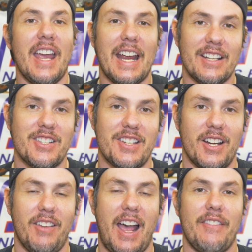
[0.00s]
And
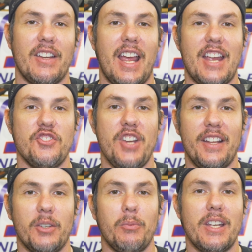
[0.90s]
instead of having a
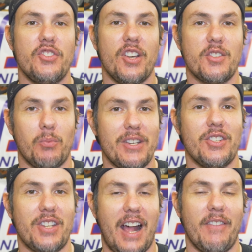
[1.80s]
jet that we adjust, we
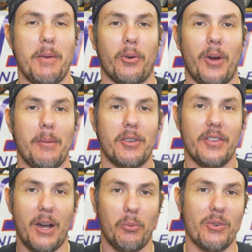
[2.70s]
just have a
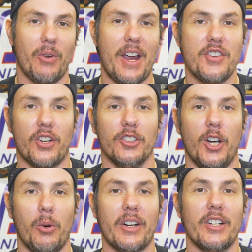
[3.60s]
parameter that we raise or
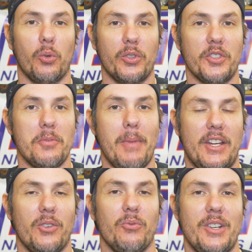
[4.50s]
lower in order to
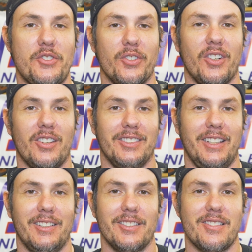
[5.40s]
make it richer or
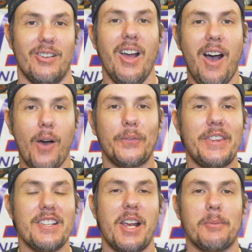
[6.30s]
leaner. So
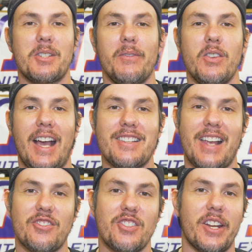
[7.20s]
hopefully this helps some of you guys
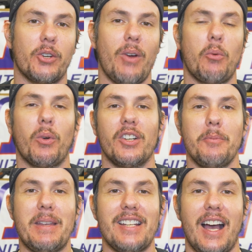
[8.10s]
out. Stick around. We're going
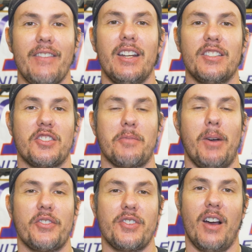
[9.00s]
to be diving into some
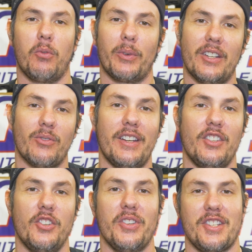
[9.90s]
other stuff. We're getting ready
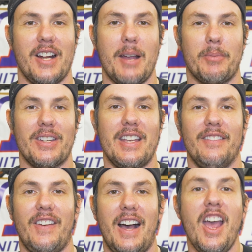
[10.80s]
to do the Sniper
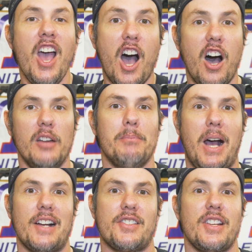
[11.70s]
EFI
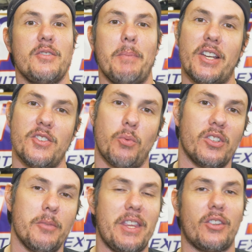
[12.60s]
unboxing, because we're
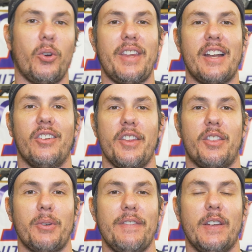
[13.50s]
going to be throwing that on the
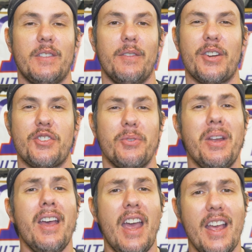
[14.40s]
350 very
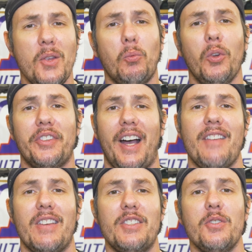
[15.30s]
soon, and then we'll
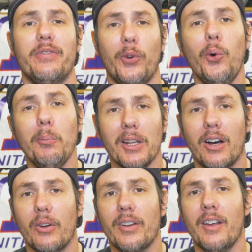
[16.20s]
dive into
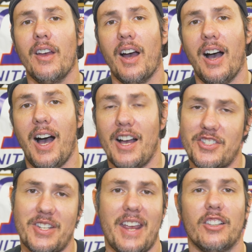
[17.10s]
full-blown
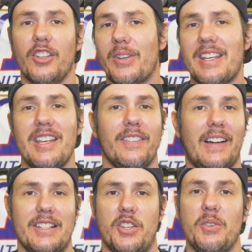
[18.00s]
standalone
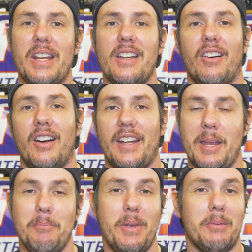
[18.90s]
EFI tuning on
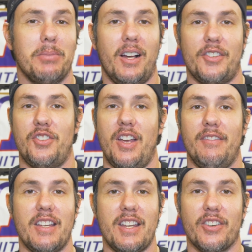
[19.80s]
a big block
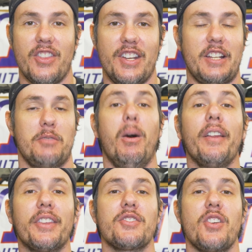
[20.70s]
Chevy here in the next
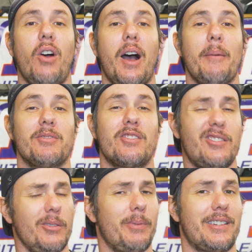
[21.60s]
month or so. I'm
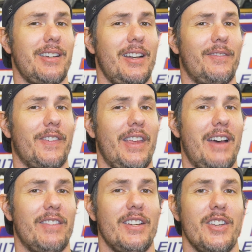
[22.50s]
super excited for
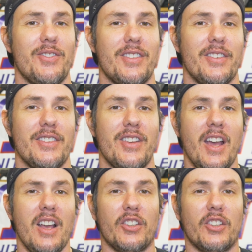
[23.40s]
that video series.